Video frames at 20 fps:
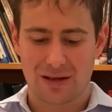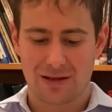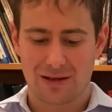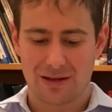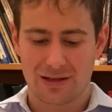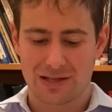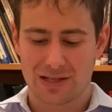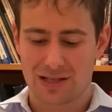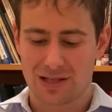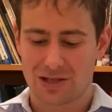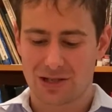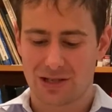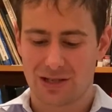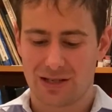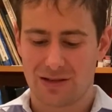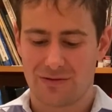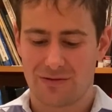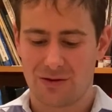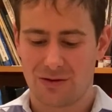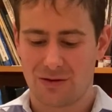Essentially,
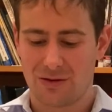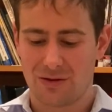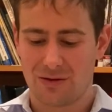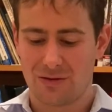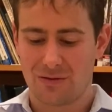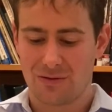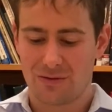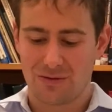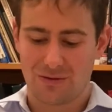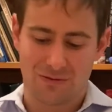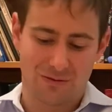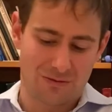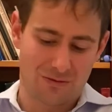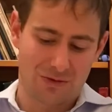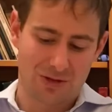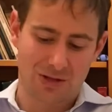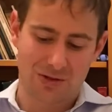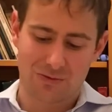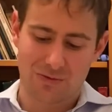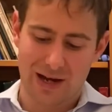if you were
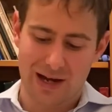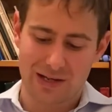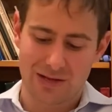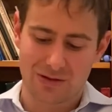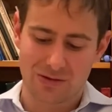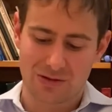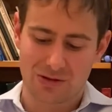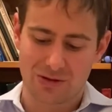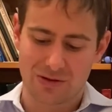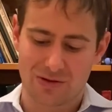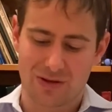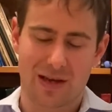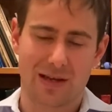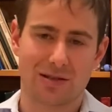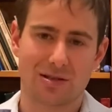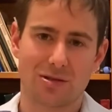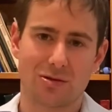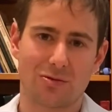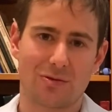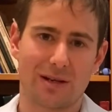to wait till
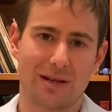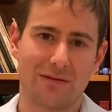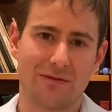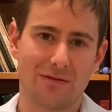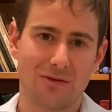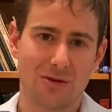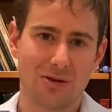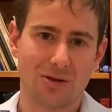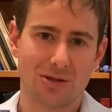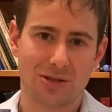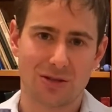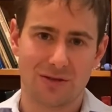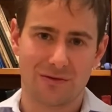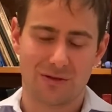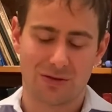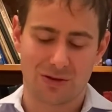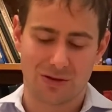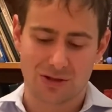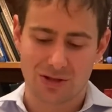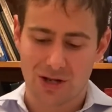2024, so if
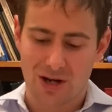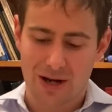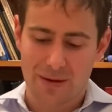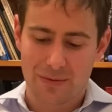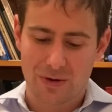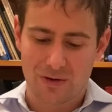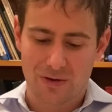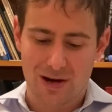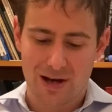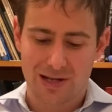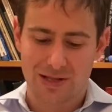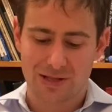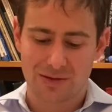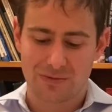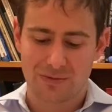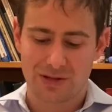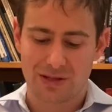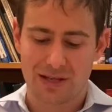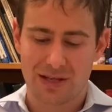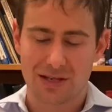your time horizon
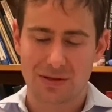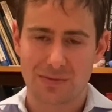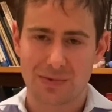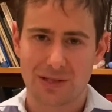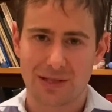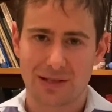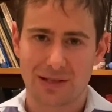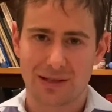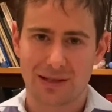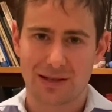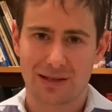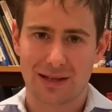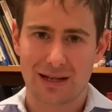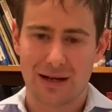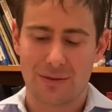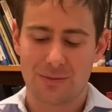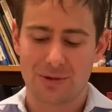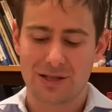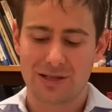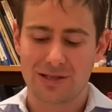with these particular
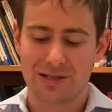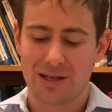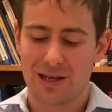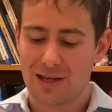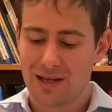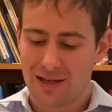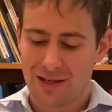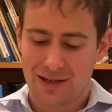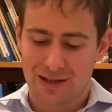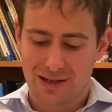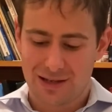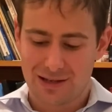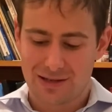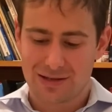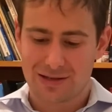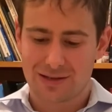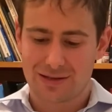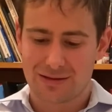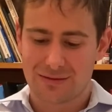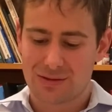companies
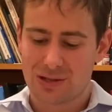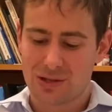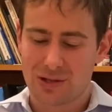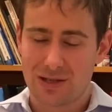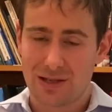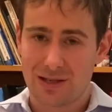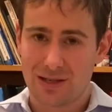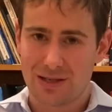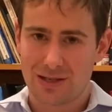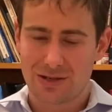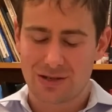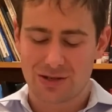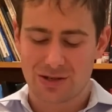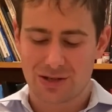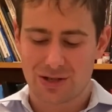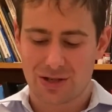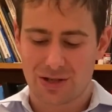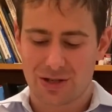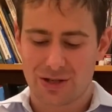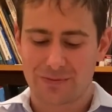is 2 years or
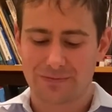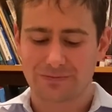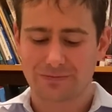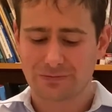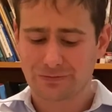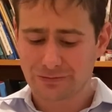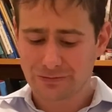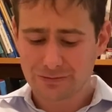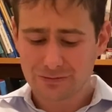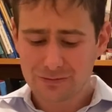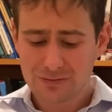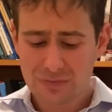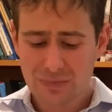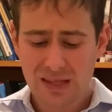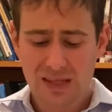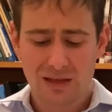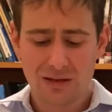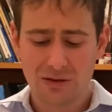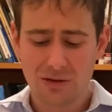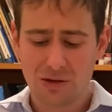so,
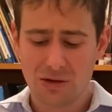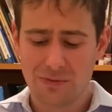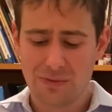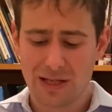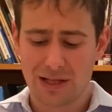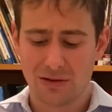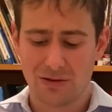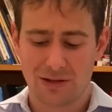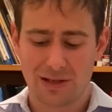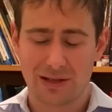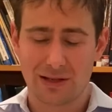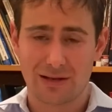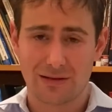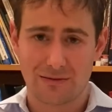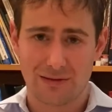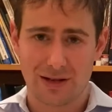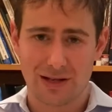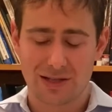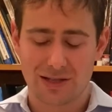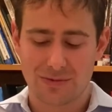you could be looking at a
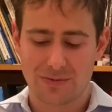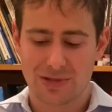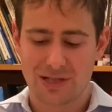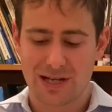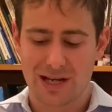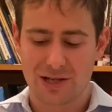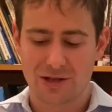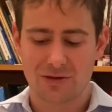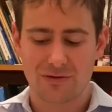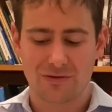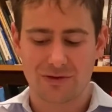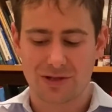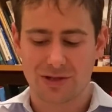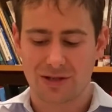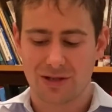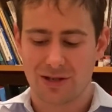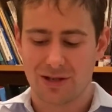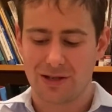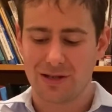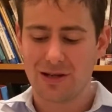very substantial
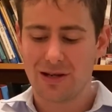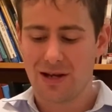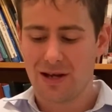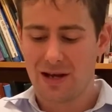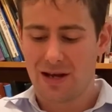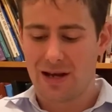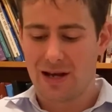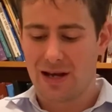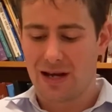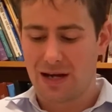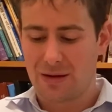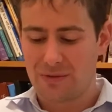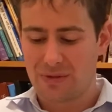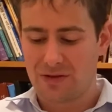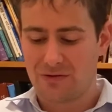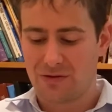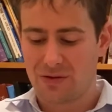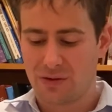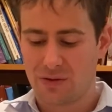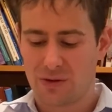return
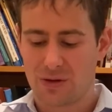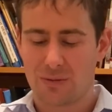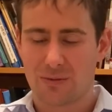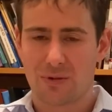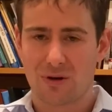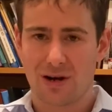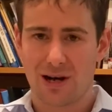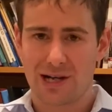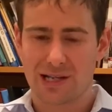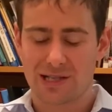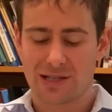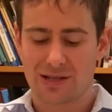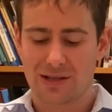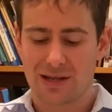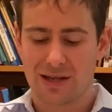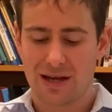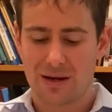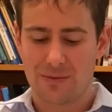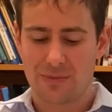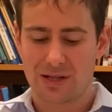if you were to price the
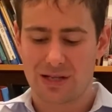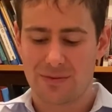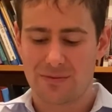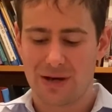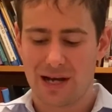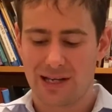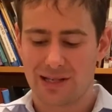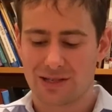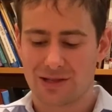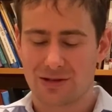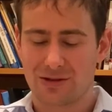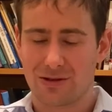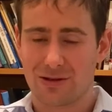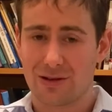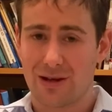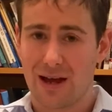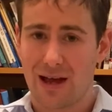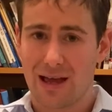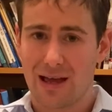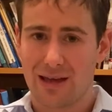company based on
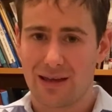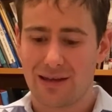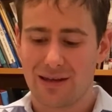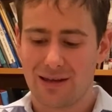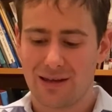a